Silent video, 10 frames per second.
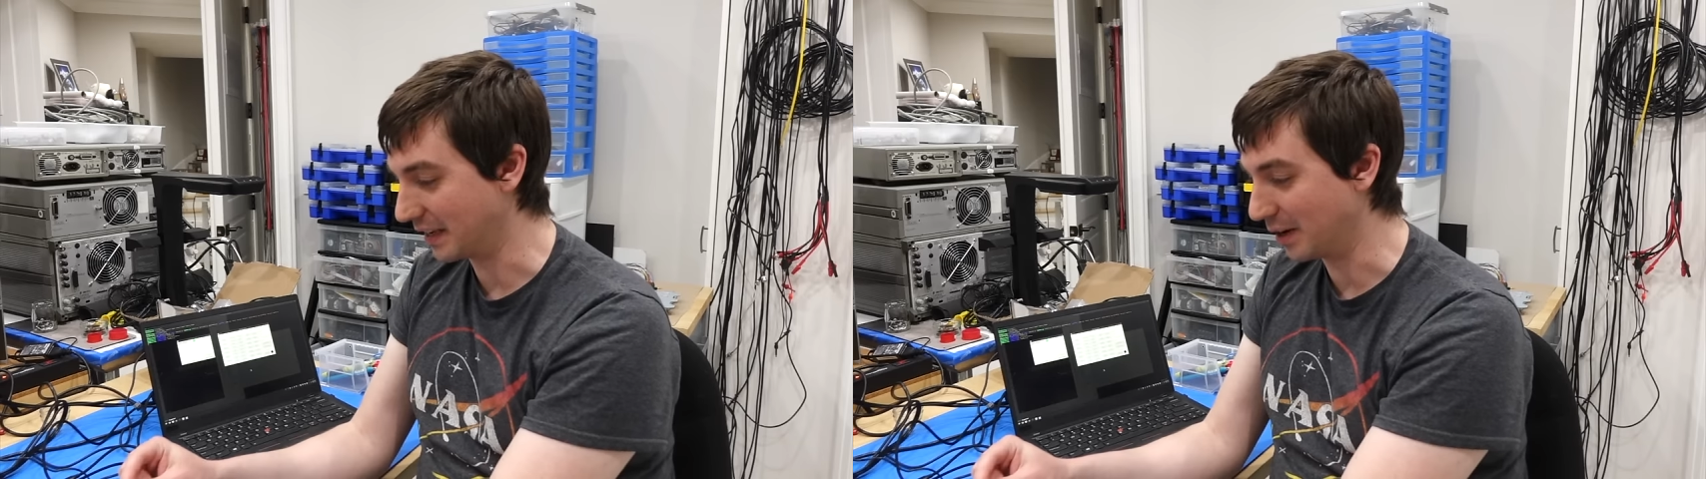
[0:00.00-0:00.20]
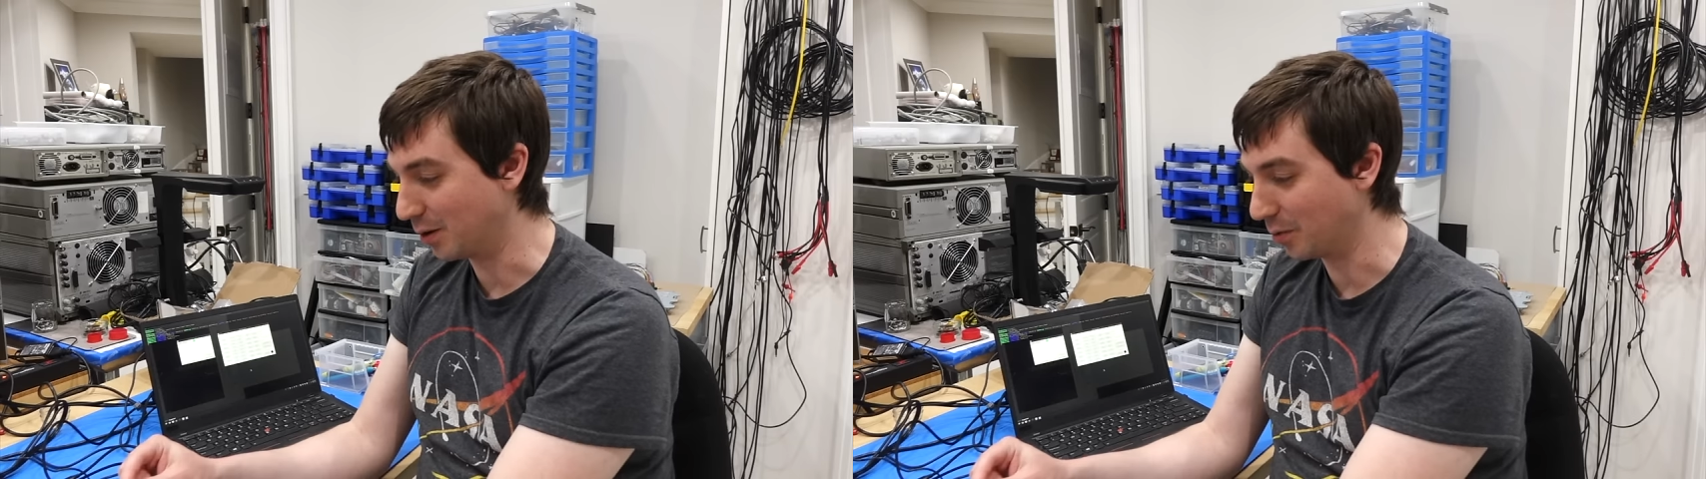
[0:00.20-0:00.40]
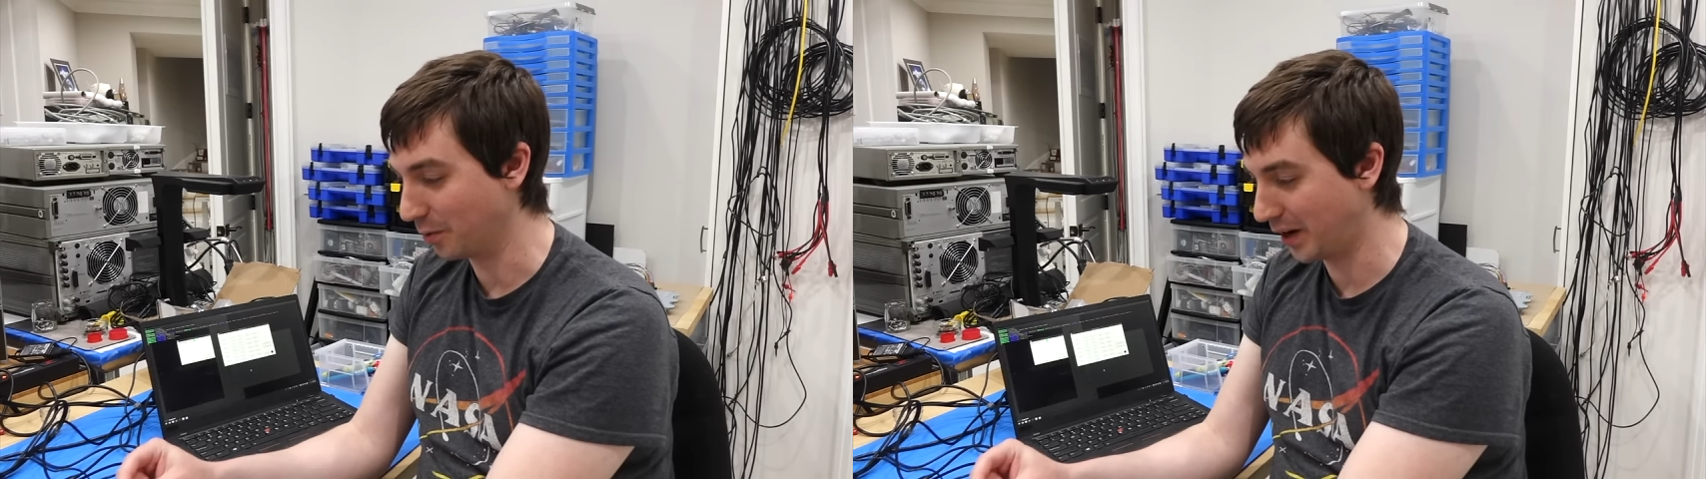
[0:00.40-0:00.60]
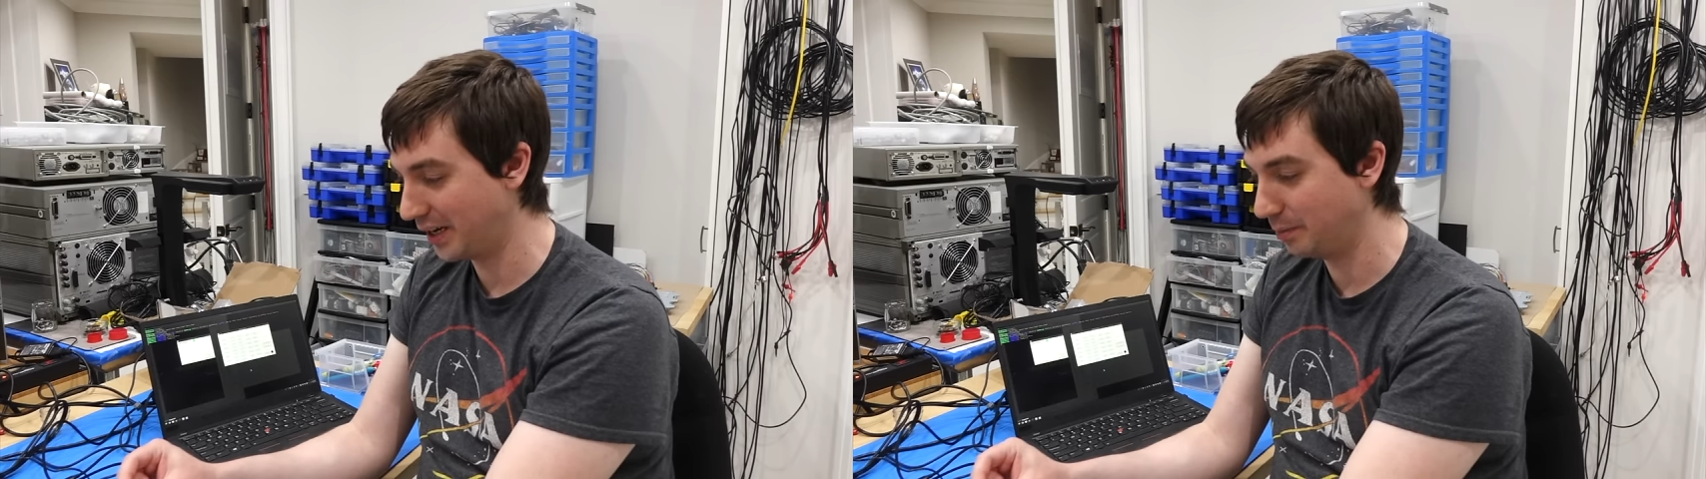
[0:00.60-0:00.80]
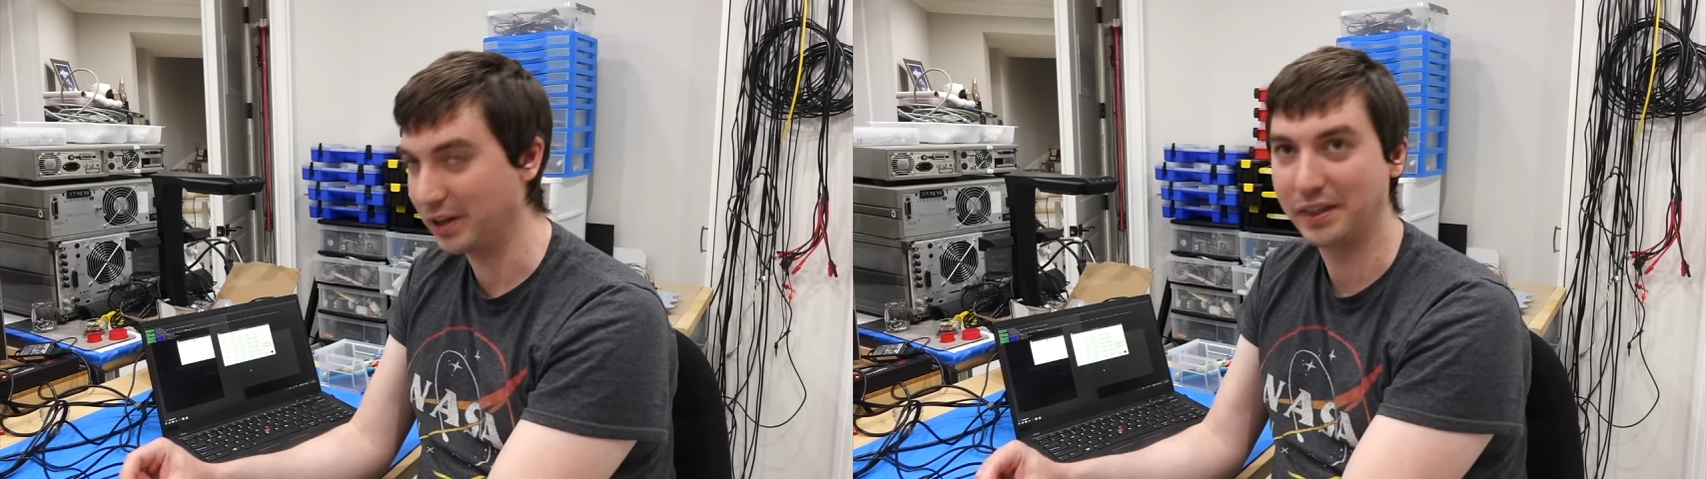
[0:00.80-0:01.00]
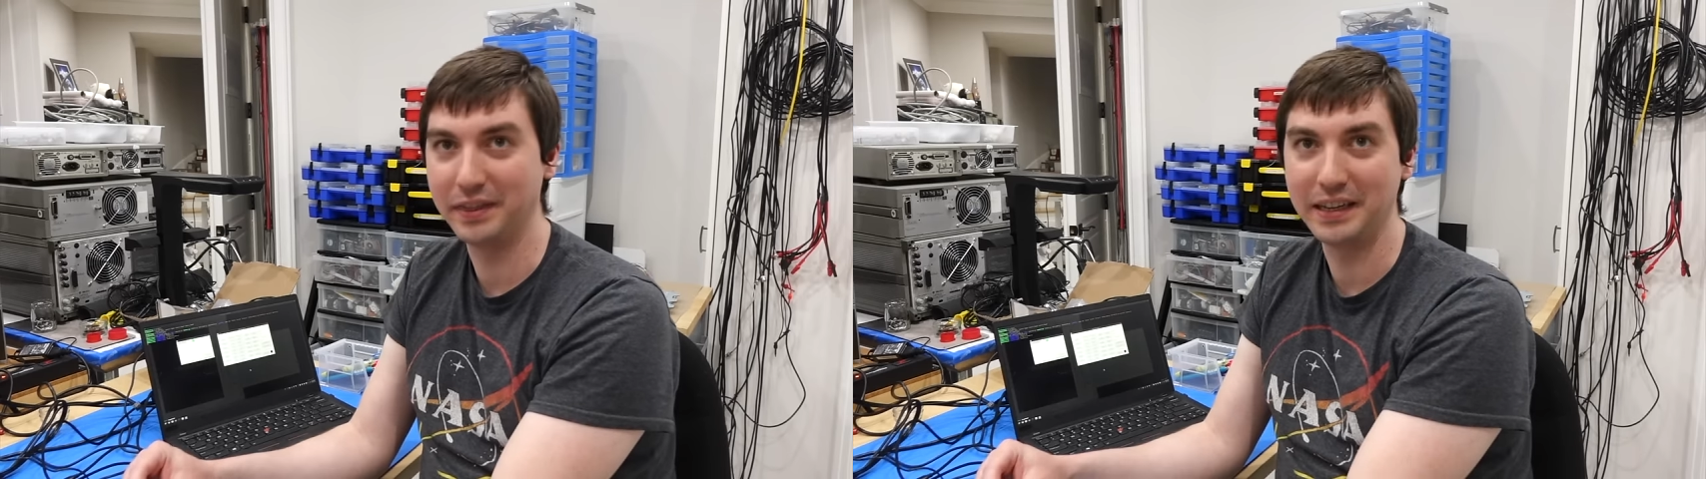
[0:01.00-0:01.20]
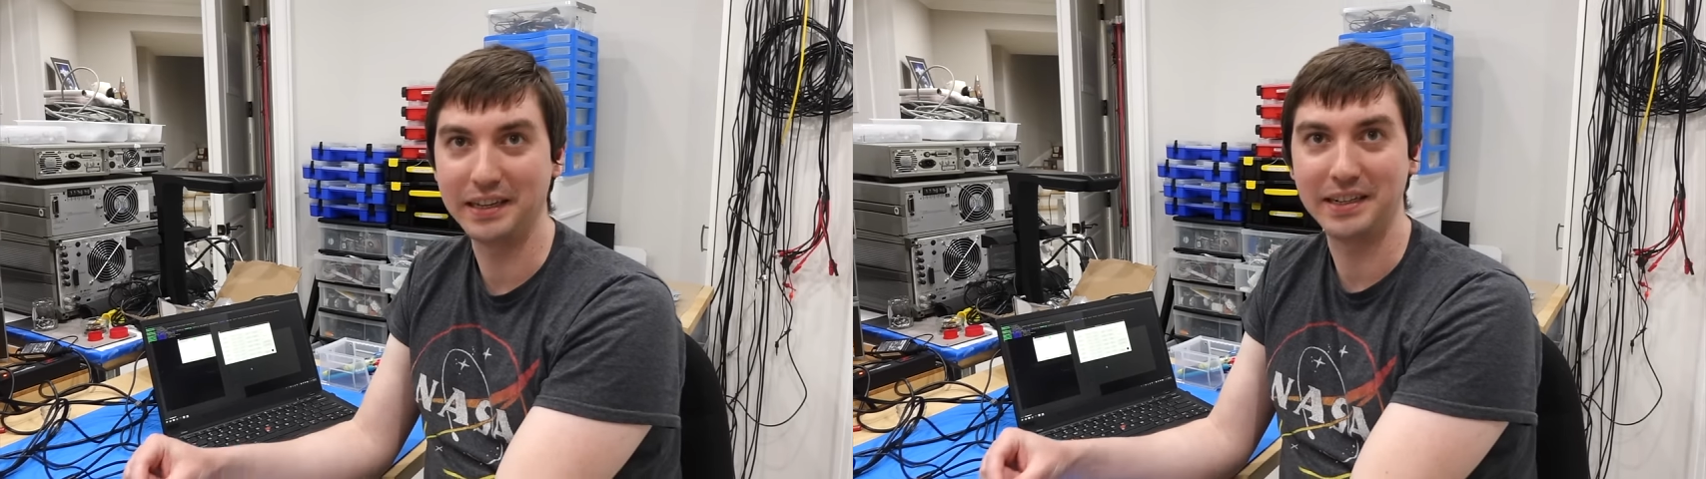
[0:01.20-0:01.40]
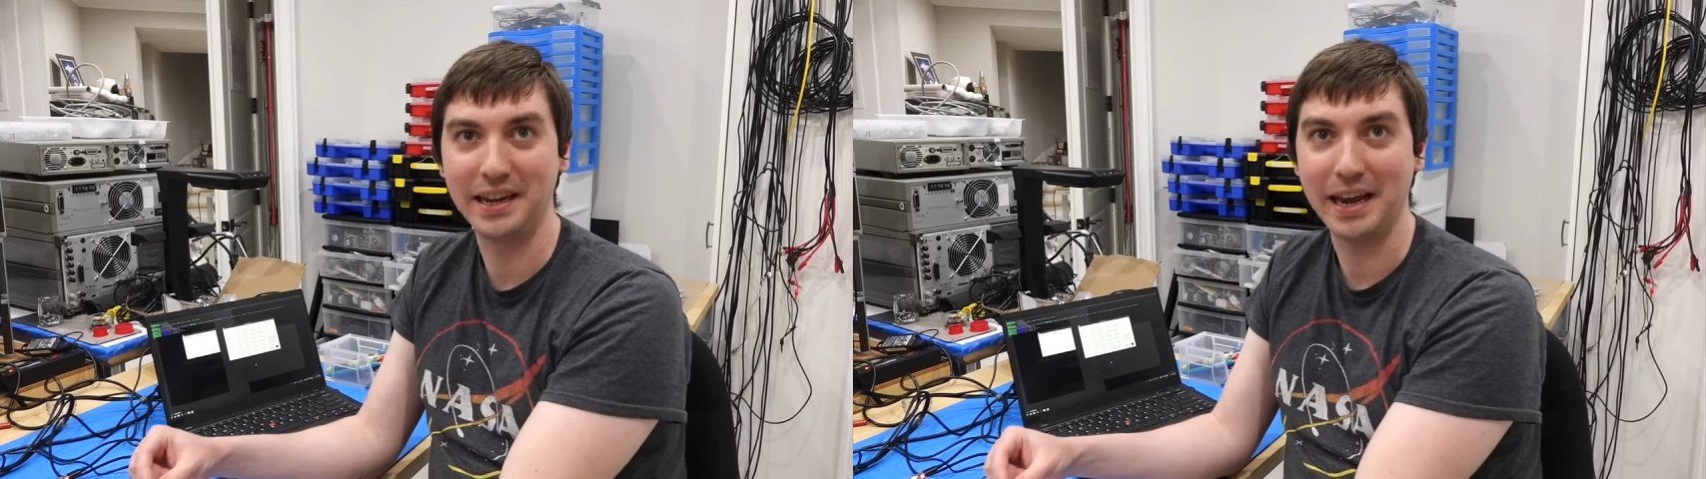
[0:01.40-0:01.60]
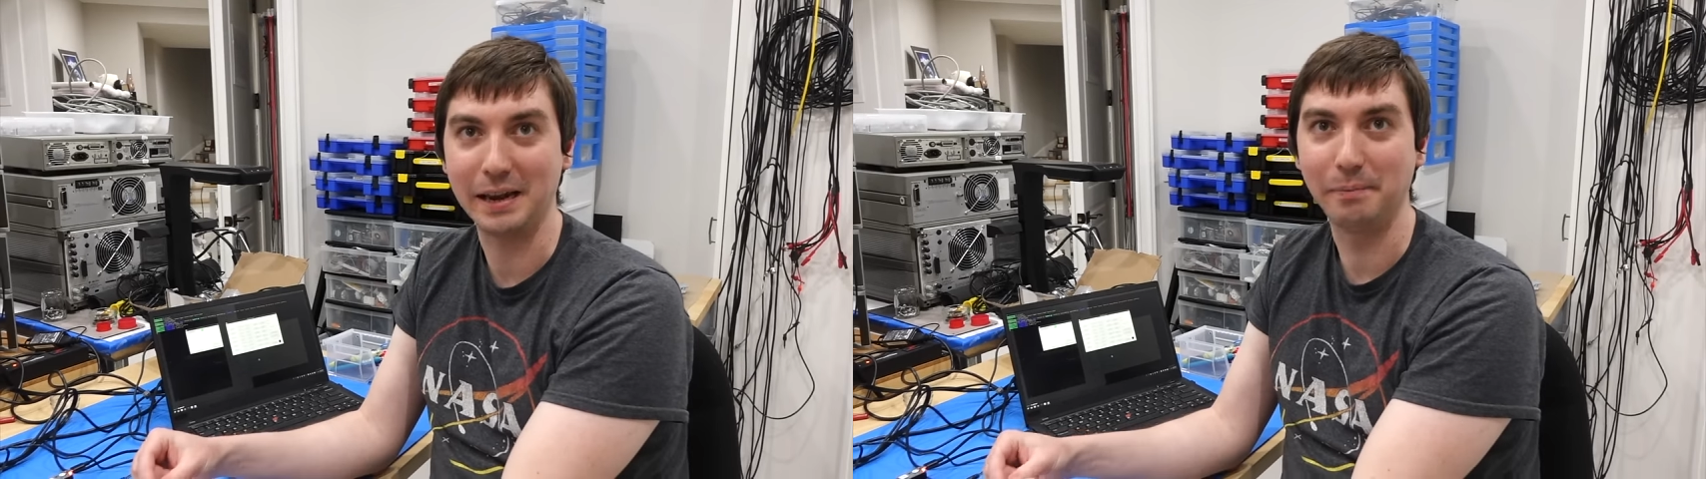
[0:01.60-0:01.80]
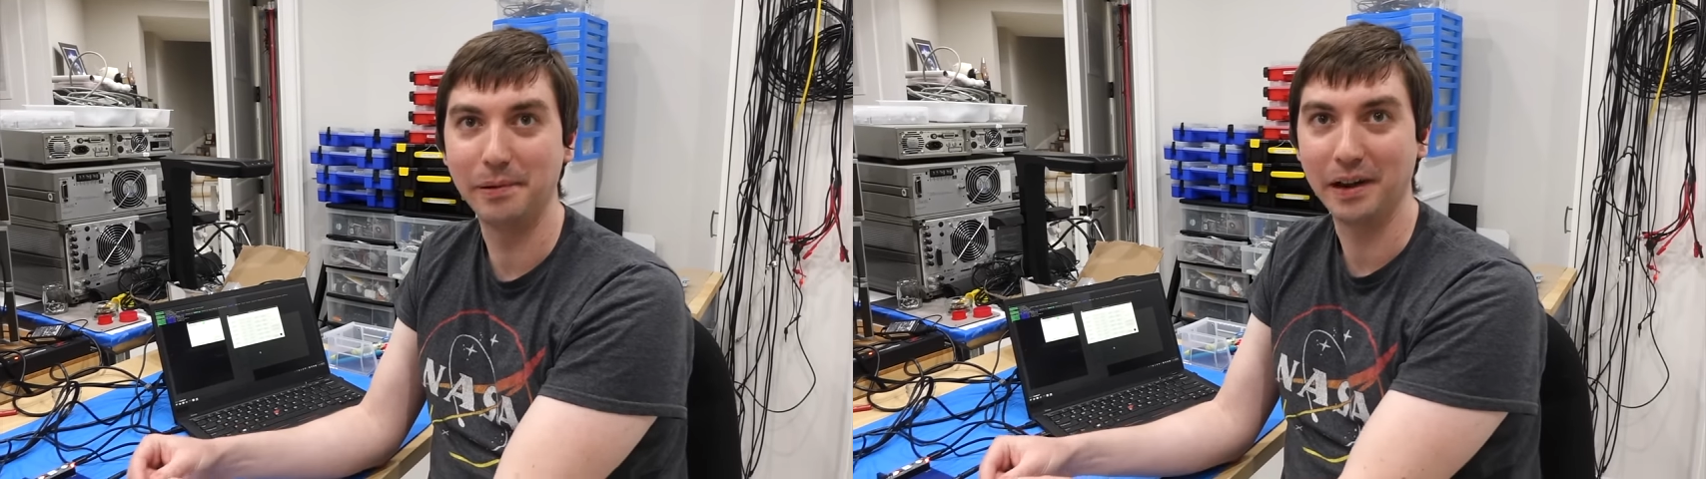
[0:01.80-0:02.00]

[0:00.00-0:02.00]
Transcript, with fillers: incredibly thin tape